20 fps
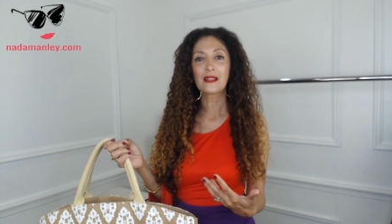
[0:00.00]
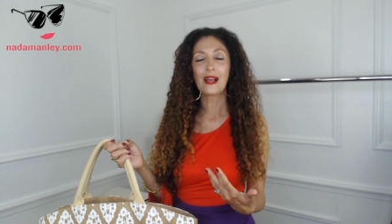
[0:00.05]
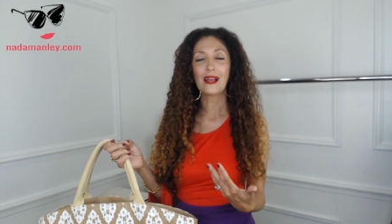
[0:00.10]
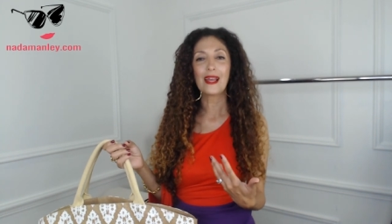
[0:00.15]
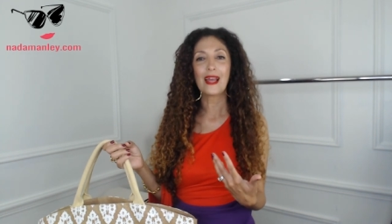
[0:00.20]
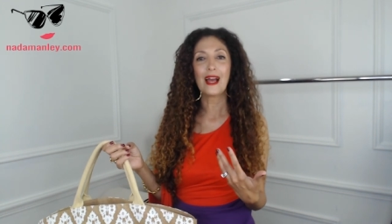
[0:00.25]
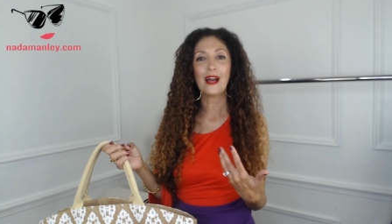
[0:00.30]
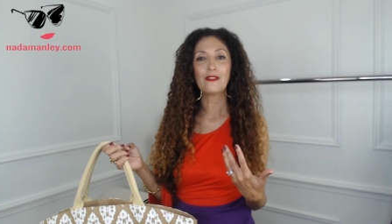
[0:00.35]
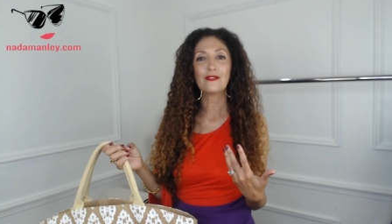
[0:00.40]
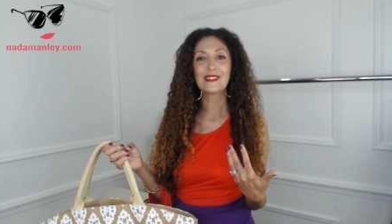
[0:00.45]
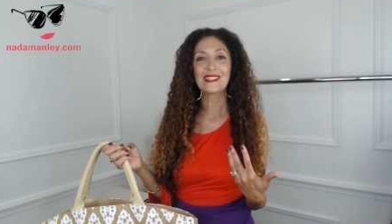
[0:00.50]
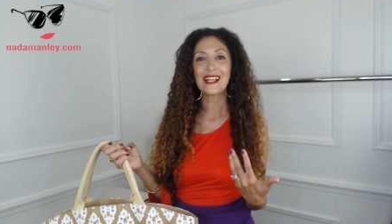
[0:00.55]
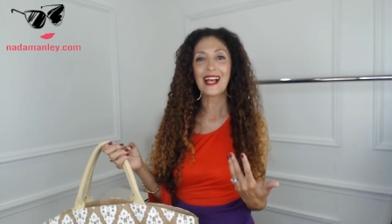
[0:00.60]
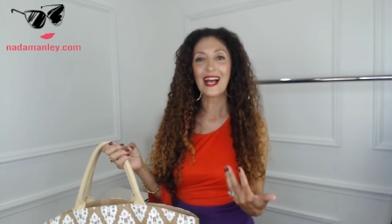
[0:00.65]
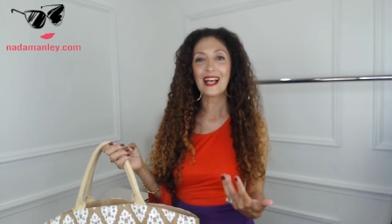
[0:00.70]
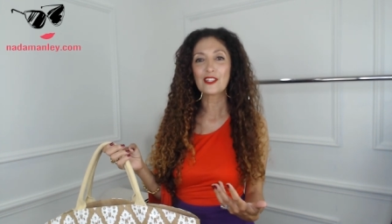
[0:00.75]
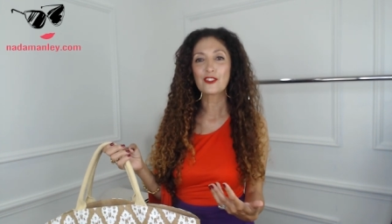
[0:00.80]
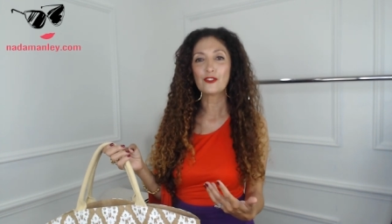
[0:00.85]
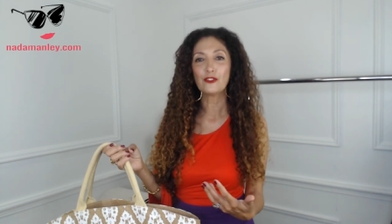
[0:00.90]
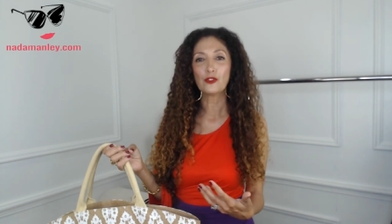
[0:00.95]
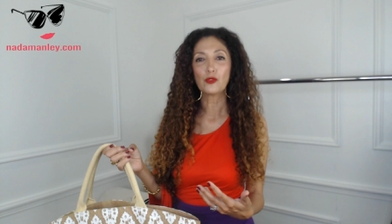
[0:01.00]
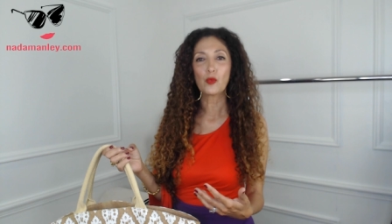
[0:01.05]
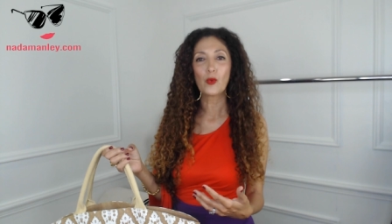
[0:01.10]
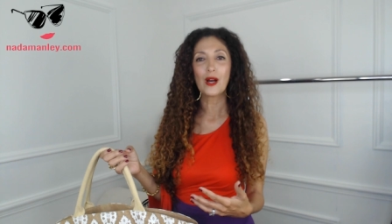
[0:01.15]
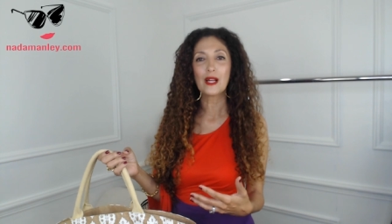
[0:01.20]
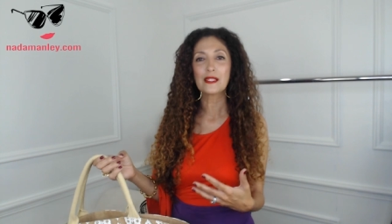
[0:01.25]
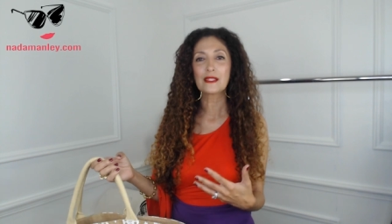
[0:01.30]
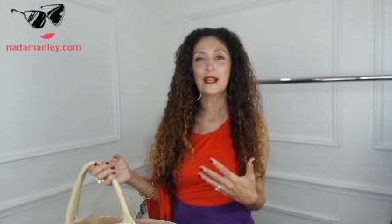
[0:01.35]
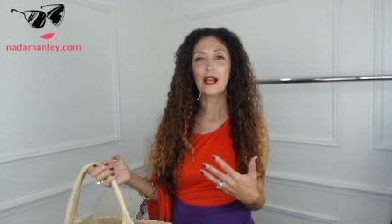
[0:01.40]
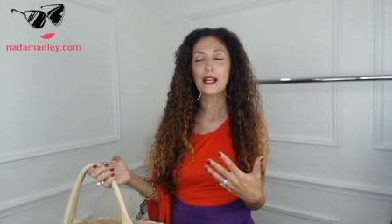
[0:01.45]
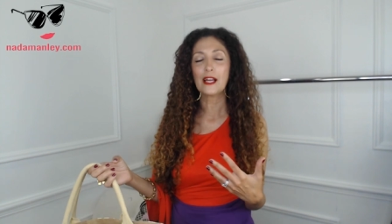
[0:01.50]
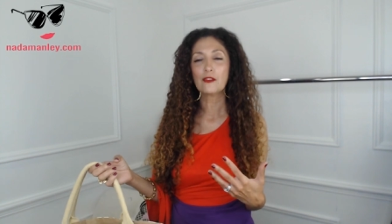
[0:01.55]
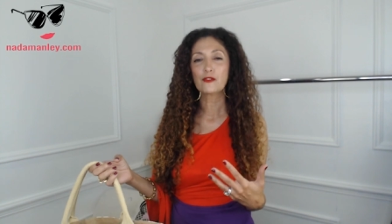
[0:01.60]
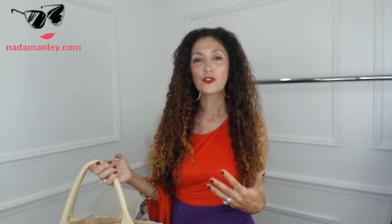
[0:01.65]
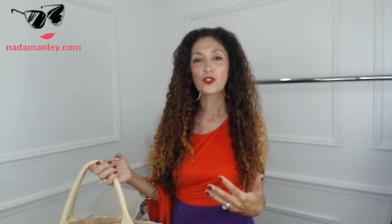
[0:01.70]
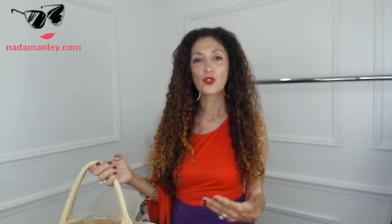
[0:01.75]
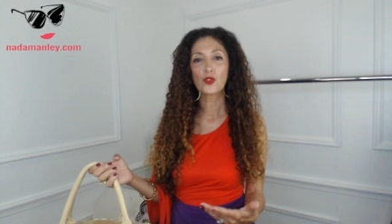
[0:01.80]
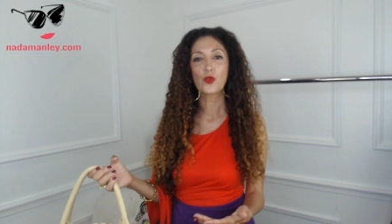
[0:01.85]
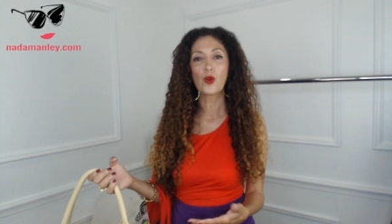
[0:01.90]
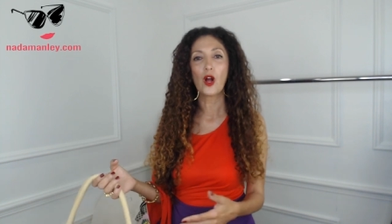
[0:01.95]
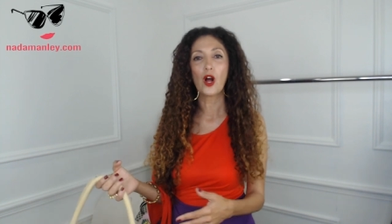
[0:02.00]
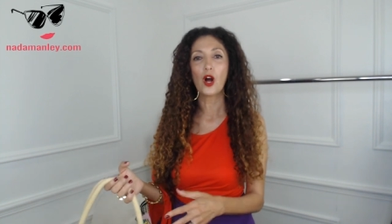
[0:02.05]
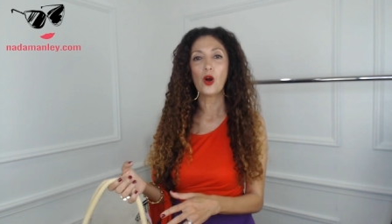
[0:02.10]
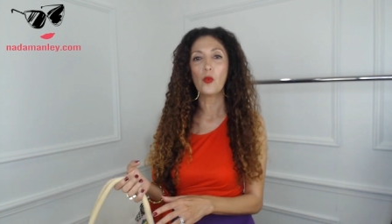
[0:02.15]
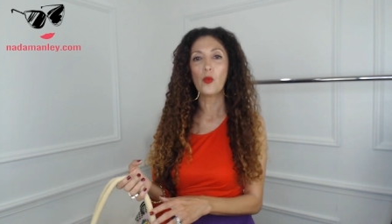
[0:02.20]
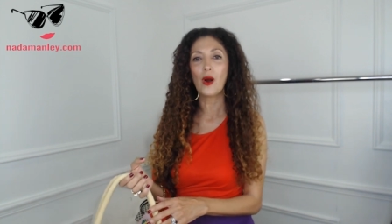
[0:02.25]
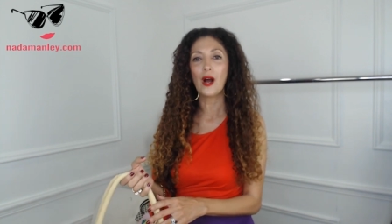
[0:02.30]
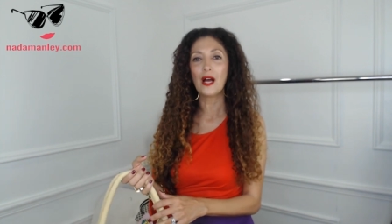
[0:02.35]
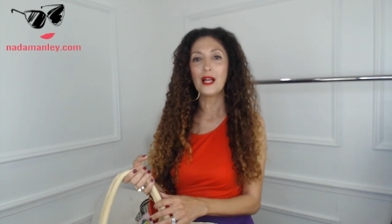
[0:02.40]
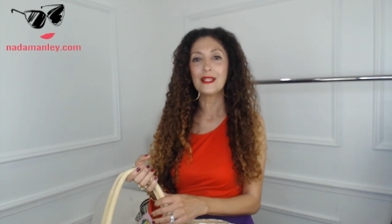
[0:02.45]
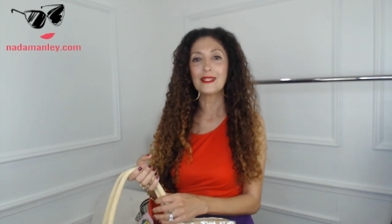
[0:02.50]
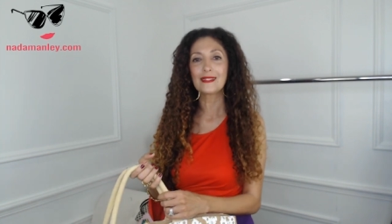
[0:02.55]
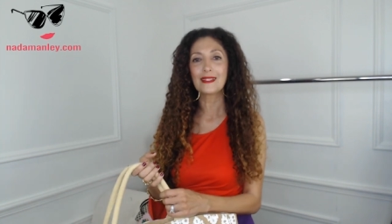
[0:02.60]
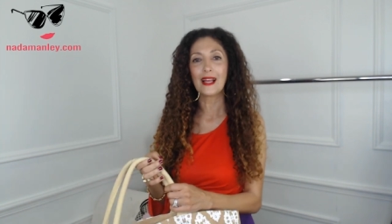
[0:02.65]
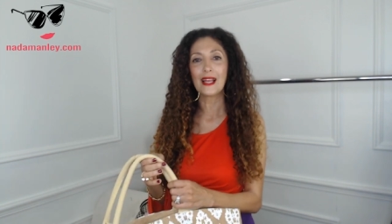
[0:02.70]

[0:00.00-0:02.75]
I have tasseled ones. I have straw ones.